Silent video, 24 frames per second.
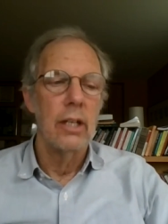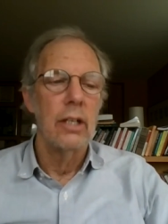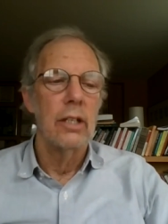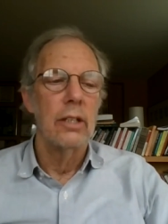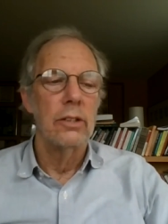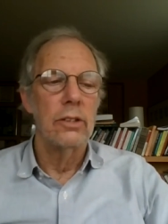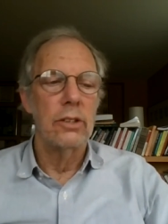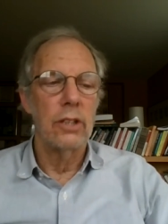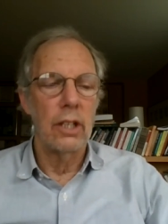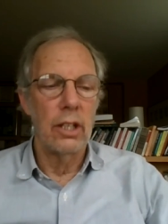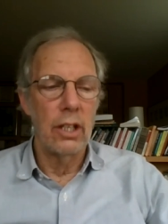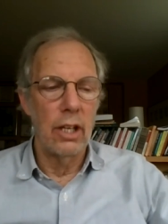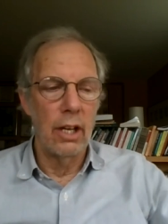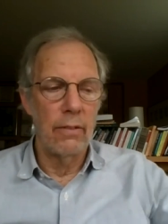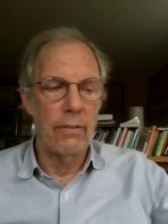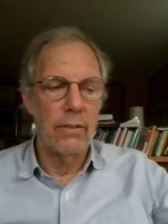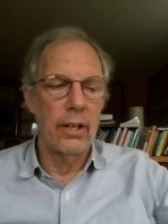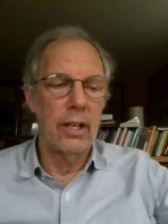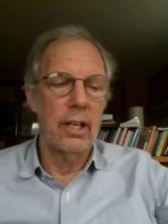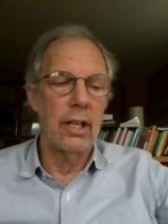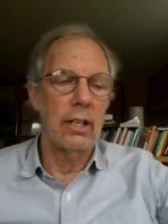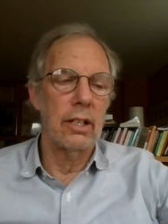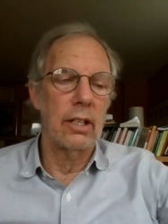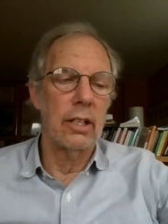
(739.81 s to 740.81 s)

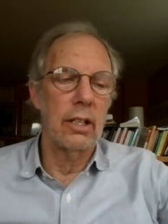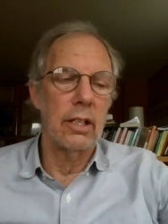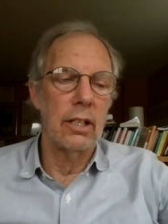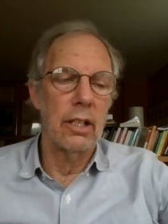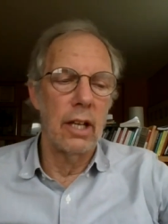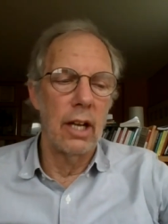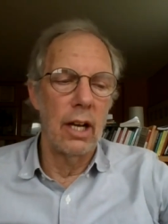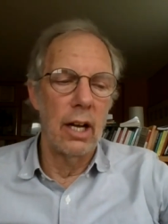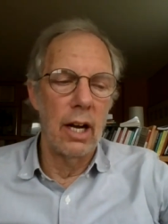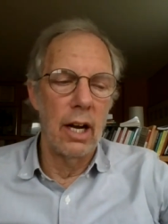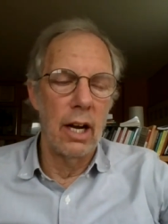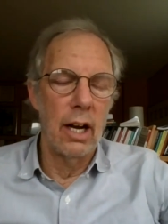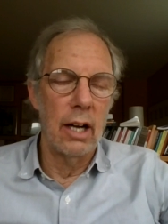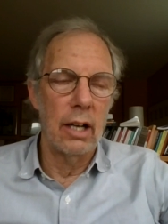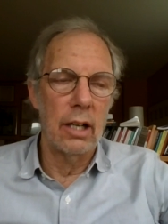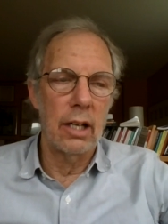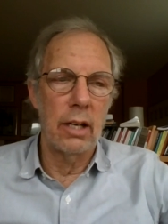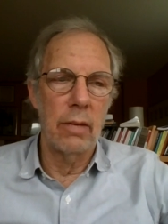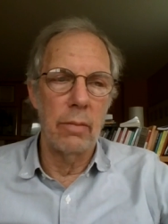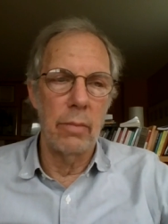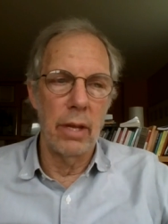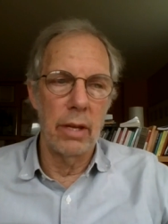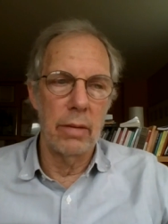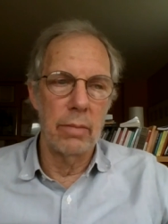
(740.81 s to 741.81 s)
significant uh,
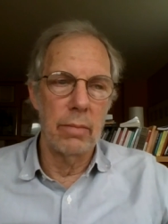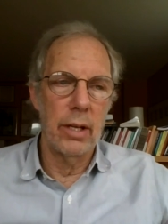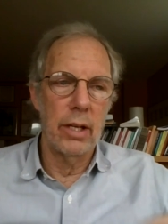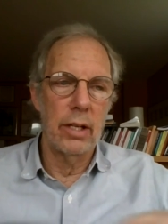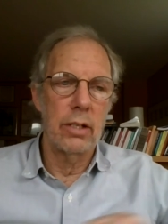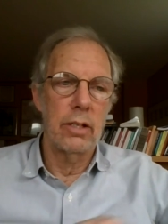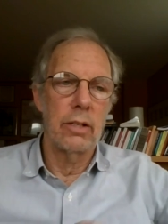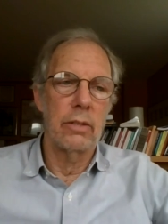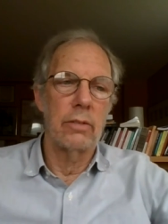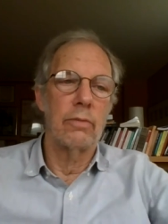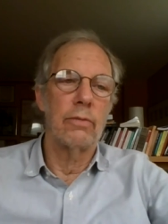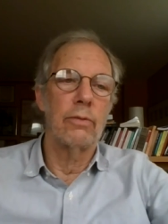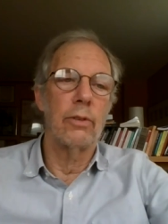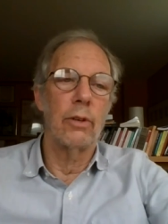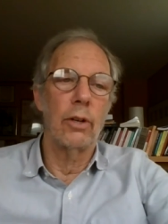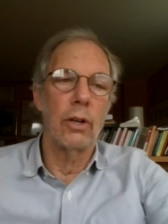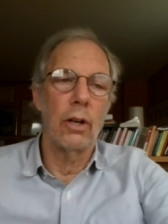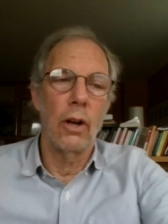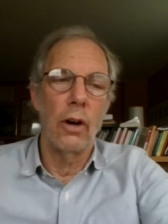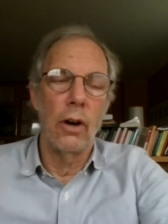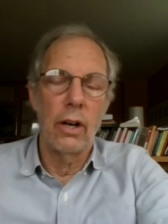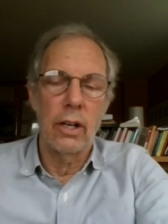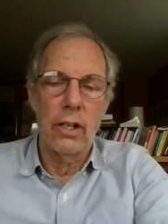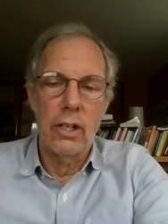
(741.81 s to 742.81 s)
commitment for a
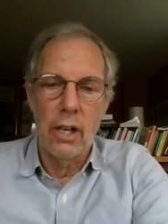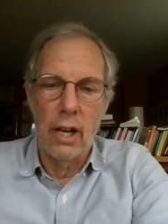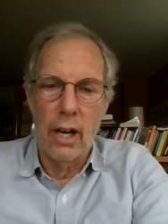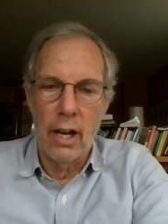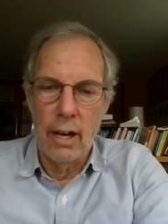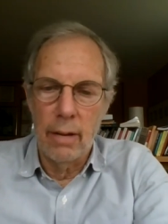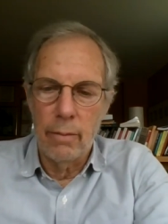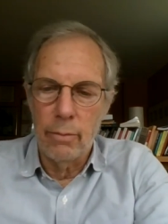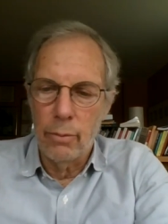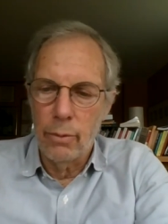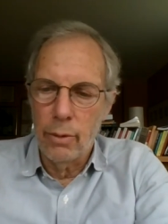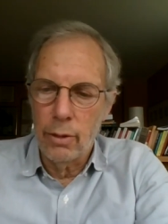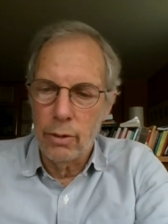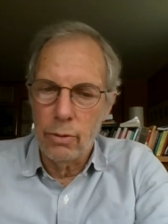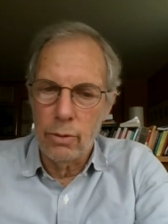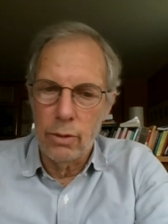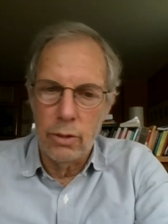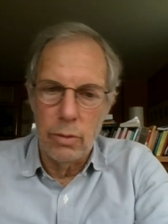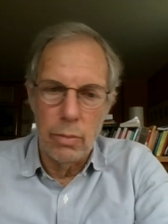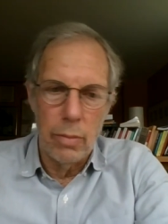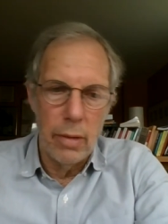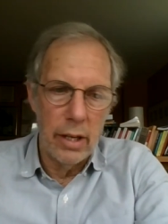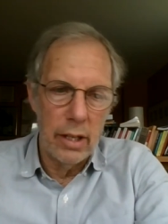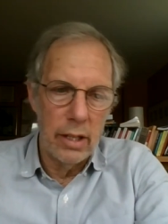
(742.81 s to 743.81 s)
long time with
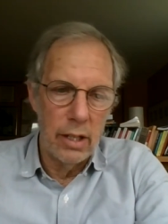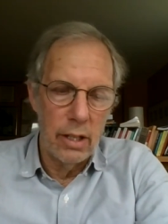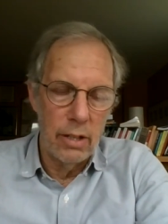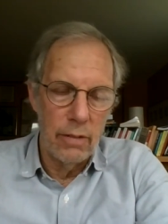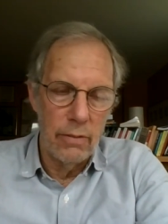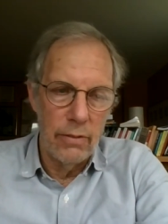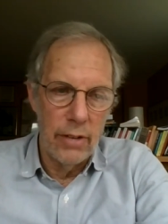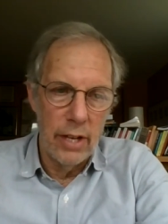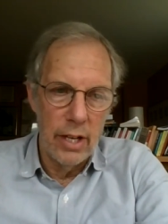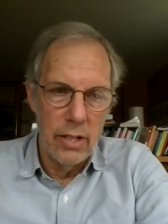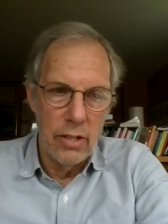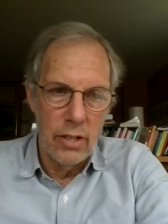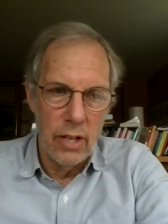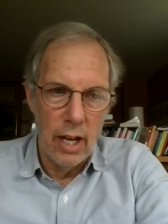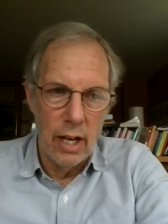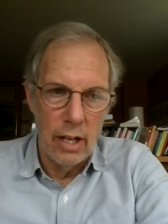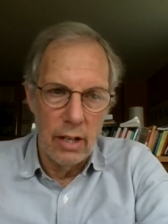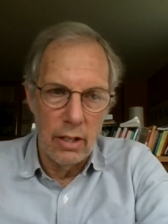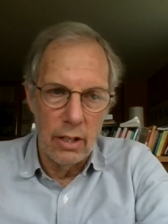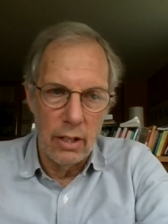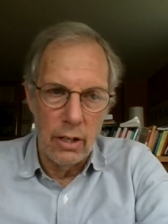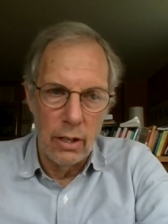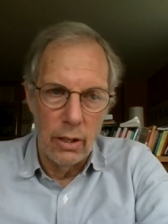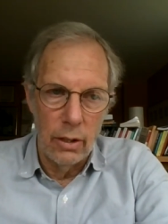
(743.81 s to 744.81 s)
respect to the phase out
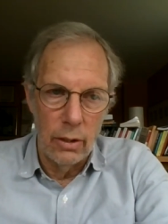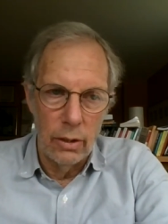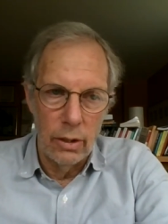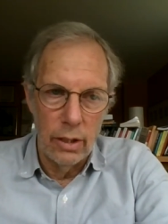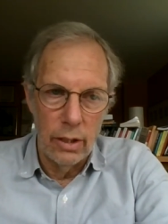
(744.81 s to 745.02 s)
of the coal